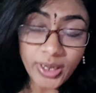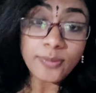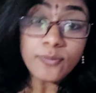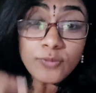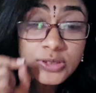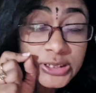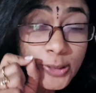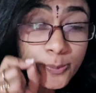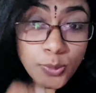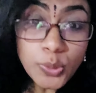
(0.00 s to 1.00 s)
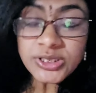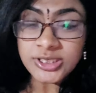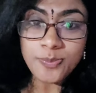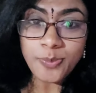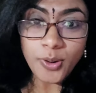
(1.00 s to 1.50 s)
one, which is the
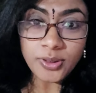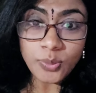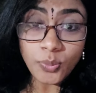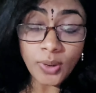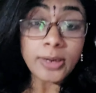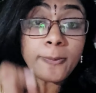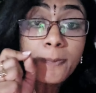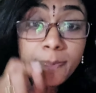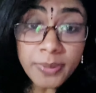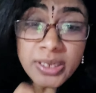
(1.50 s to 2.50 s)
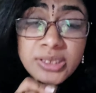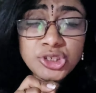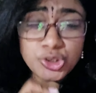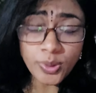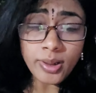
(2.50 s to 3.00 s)
most important one, be
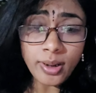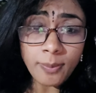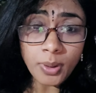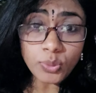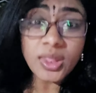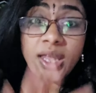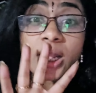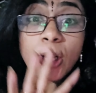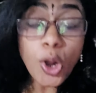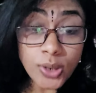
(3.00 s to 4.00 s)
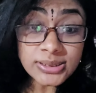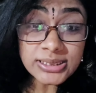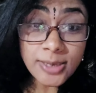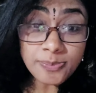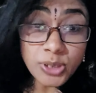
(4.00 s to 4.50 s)
sure about the
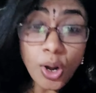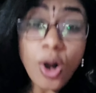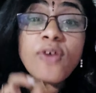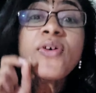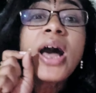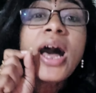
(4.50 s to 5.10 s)
concept of